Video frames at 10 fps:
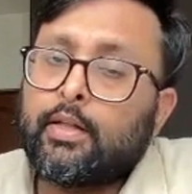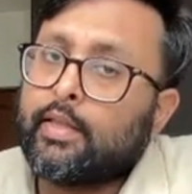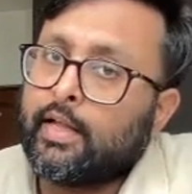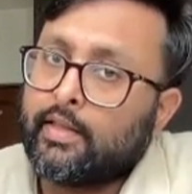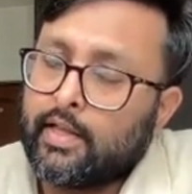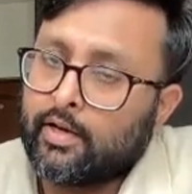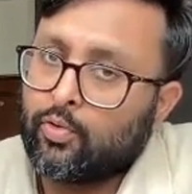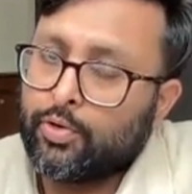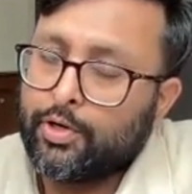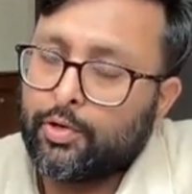They are
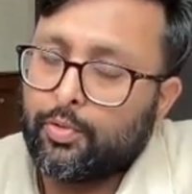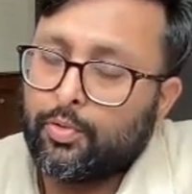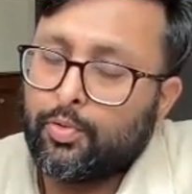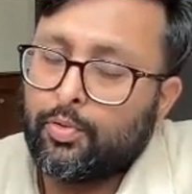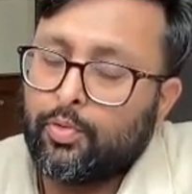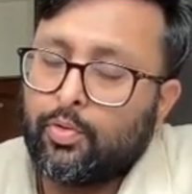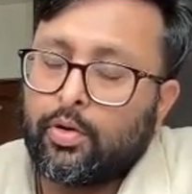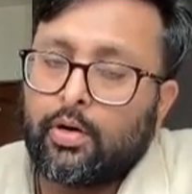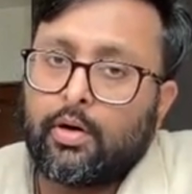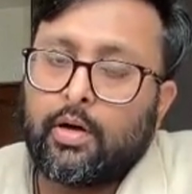going
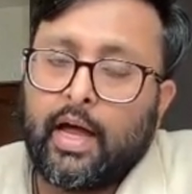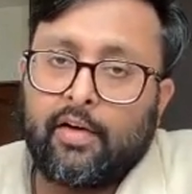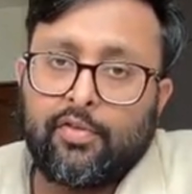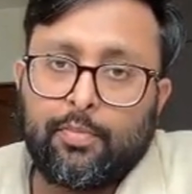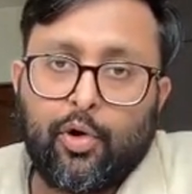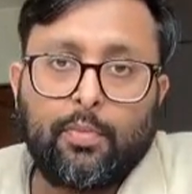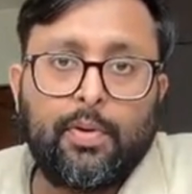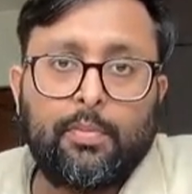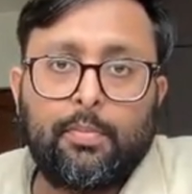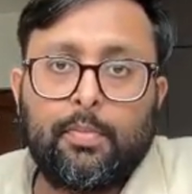to have the
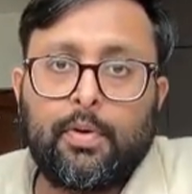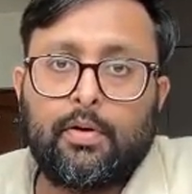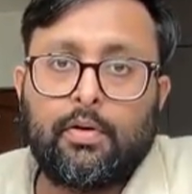problem